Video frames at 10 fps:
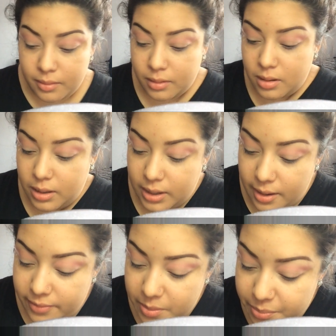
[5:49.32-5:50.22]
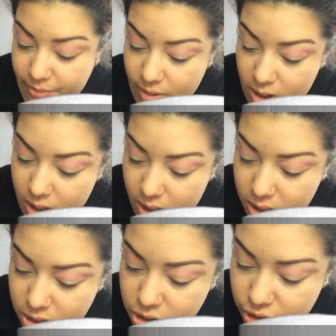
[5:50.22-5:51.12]
clean off the
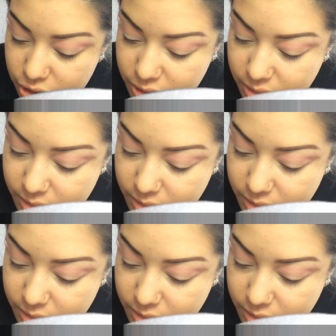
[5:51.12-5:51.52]
brush.